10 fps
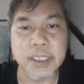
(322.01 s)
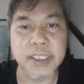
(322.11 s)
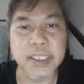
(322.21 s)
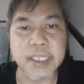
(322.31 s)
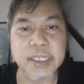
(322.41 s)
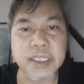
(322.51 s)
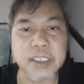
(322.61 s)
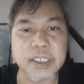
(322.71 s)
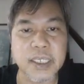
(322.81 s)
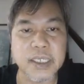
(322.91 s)
And then
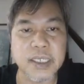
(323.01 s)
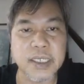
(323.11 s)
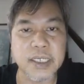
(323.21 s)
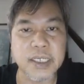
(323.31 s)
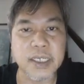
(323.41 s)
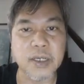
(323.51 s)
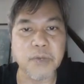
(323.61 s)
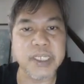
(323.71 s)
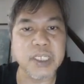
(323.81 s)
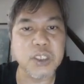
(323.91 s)

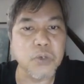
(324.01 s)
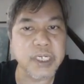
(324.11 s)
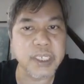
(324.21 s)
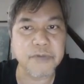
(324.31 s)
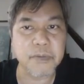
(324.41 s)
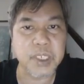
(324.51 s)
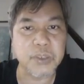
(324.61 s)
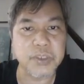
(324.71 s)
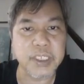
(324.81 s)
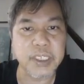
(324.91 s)
when the query from the
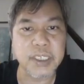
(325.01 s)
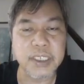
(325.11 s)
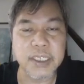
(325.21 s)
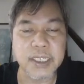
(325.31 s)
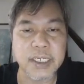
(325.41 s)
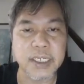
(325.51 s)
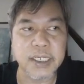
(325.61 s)
user uh,